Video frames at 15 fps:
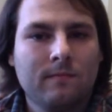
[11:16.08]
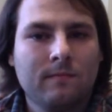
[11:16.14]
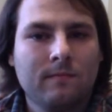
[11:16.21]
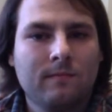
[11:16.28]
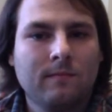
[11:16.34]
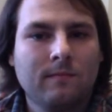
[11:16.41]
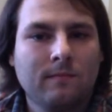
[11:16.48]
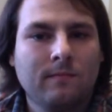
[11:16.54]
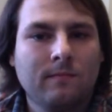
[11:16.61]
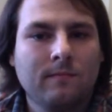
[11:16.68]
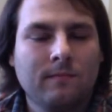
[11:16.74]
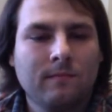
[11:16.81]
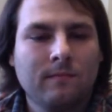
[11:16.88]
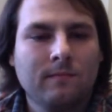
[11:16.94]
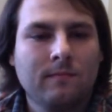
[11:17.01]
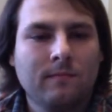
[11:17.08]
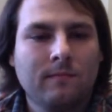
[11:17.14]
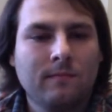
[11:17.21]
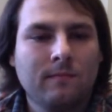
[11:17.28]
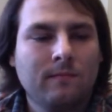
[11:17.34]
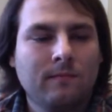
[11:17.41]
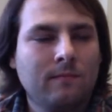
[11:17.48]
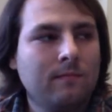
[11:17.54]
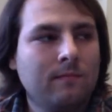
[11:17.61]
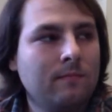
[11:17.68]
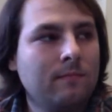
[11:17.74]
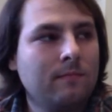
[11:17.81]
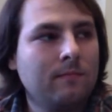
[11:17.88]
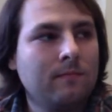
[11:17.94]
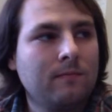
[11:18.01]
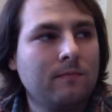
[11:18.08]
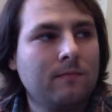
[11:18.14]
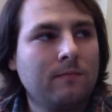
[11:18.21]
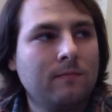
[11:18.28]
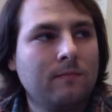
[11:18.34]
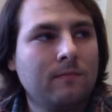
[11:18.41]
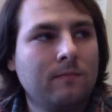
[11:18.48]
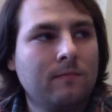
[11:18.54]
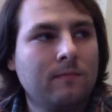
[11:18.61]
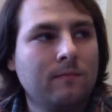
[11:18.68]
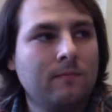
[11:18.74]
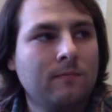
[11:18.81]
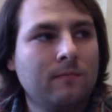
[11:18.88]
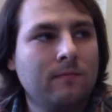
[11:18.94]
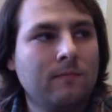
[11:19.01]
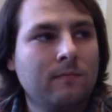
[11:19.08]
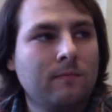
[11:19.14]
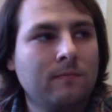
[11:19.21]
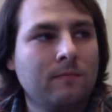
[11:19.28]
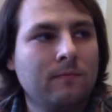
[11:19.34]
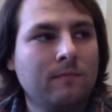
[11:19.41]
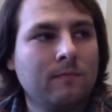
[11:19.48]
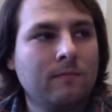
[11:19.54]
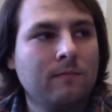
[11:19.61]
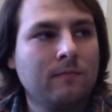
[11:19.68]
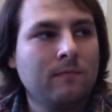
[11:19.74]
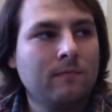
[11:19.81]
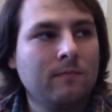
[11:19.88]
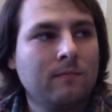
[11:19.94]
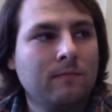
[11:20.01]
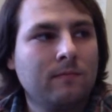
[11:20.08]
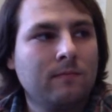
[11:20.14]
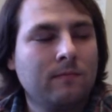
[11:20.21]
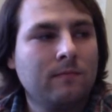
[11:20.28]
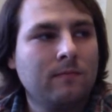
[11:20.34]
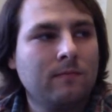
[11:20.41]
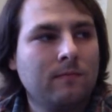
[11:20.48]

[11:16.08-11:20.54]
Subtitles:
(not speaking)